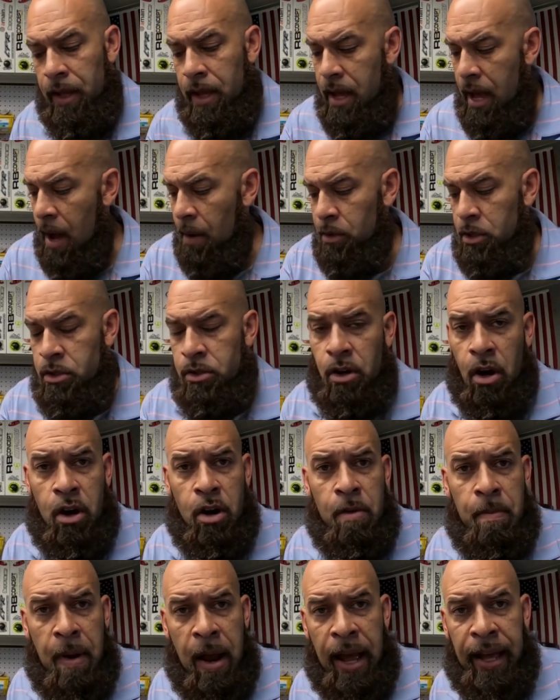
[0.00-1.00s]
I would start
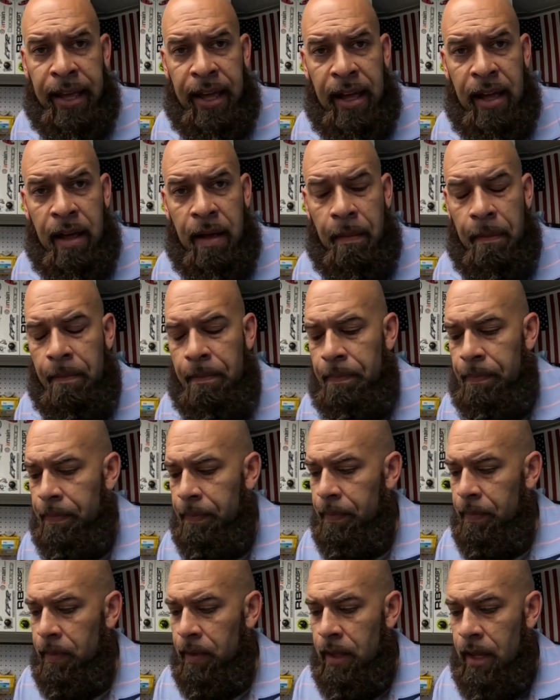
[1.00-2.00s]
her back up,
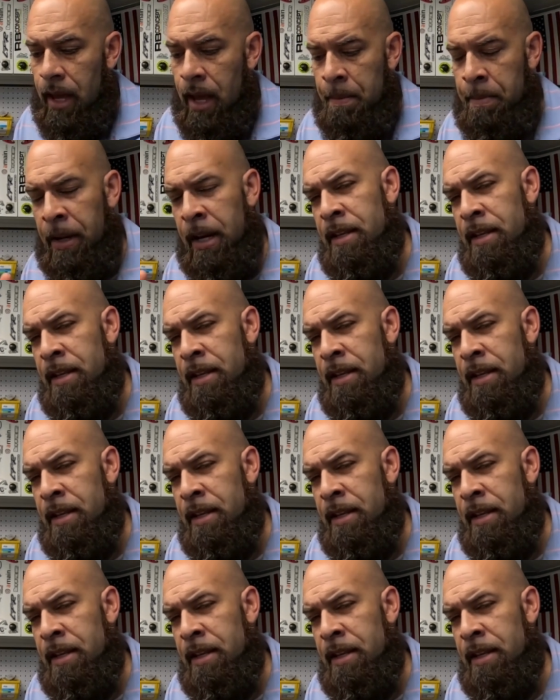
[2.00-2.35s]
but